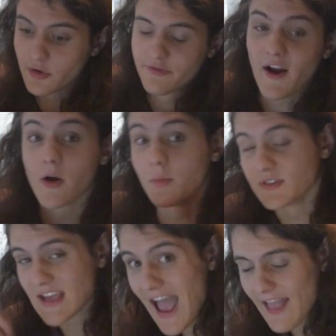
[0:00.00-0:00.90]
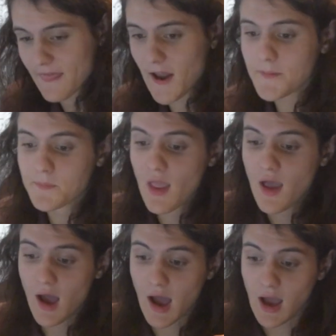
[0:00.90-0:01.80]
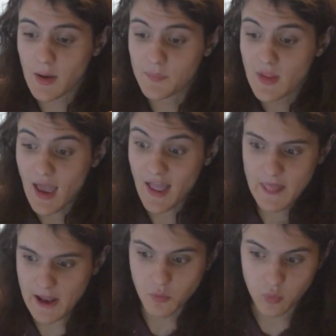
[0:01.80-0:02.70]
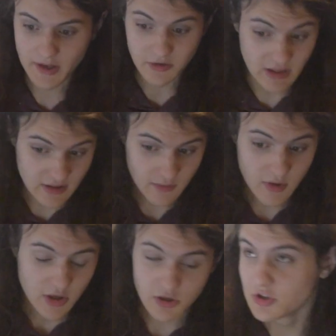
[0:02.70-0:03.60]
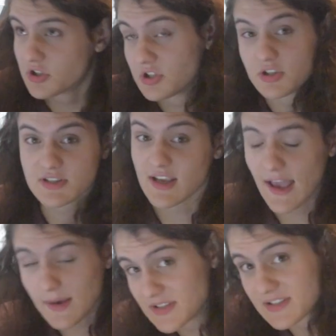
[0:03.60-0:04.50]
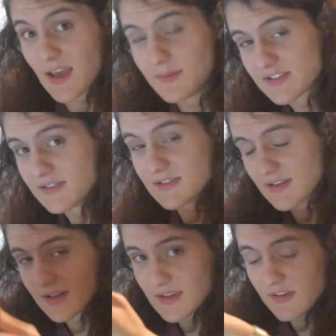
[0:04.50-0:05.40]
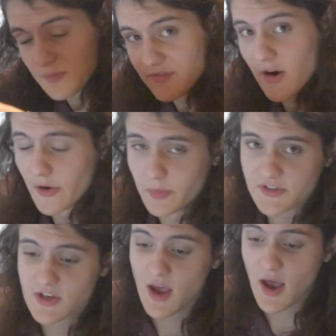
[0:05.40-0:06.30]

variables at that, and then when you need them, you can just say, hey, Mr. Game Instance, give me variables.